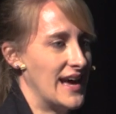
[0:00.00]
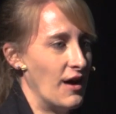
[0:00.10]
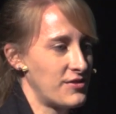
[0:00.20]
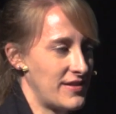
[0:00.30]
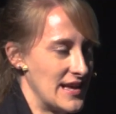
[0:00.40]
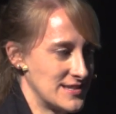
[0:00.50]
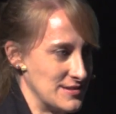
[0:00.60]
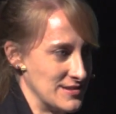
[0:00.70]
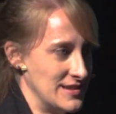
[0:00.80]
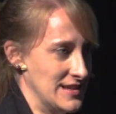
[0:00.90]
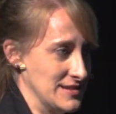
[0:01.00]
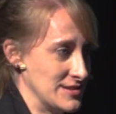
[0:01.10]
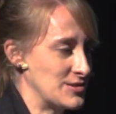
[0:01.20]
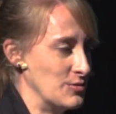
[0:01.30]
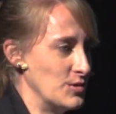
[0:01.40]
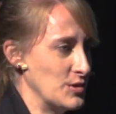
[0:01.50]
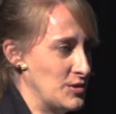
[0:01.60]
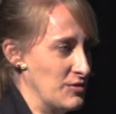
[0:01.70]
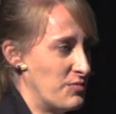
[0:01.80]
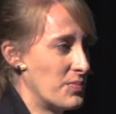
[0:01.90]
a health class in the, in the school,
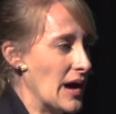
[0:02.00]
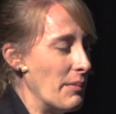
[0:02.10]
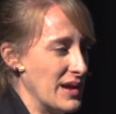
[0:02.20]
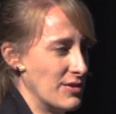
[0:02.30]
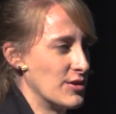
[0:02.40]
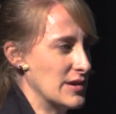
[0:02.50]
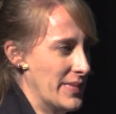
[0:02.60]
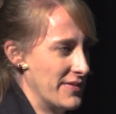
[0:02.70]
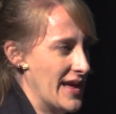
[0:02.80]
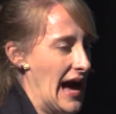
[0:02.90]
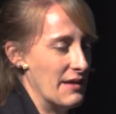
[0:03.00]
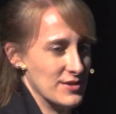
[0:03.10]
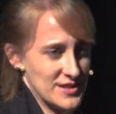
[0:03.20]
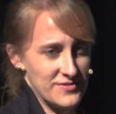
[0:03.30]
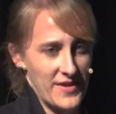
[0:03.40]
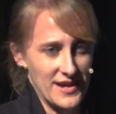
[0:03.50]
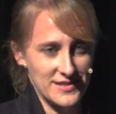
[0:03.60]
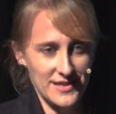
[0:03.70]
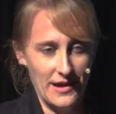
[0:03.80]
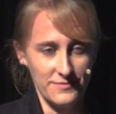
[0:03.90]
you've probably learned about the adverse
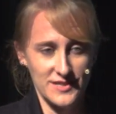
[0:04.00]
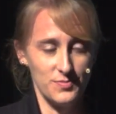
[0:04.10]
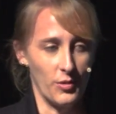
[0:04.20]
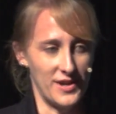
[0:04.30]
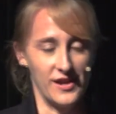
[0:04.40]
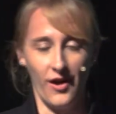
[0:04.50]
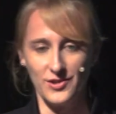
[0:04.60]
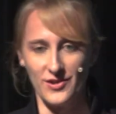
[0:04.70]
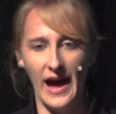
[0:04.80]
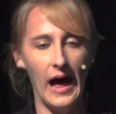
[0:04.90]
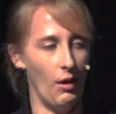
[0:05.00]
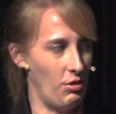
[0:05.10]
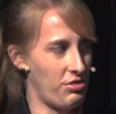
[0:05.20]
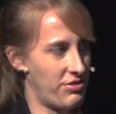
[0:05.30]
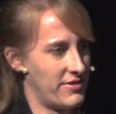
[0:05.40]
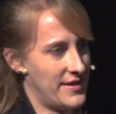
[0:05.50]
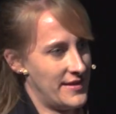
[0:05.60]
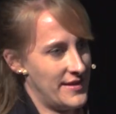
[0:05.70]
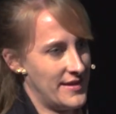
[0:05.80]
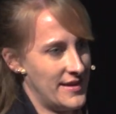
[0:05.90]
effects of smoking on your health.
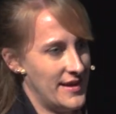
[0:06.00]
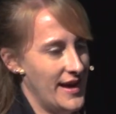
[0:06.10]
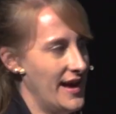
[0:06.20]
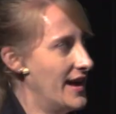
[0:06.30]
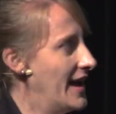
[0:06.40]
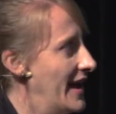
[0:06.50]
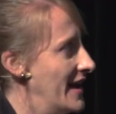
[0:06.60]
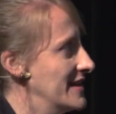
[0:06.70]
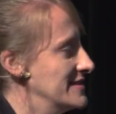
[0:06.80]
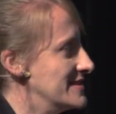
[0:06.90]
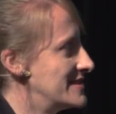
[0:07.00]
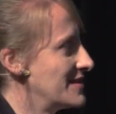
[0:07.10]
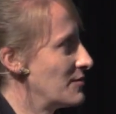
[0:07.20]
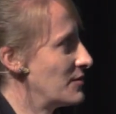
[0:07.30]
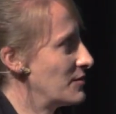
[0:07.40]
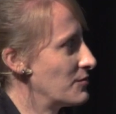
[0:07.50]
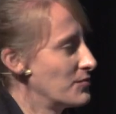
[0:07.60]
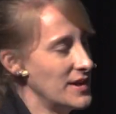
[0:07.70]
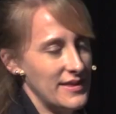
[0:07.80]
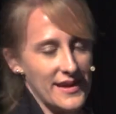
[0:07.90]
And
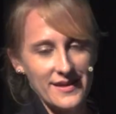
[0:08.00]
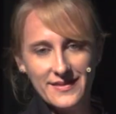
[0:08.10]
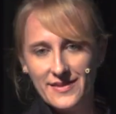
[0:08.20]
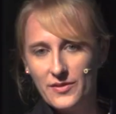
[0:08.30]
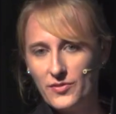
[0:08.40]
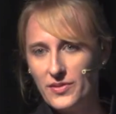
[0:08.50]
really,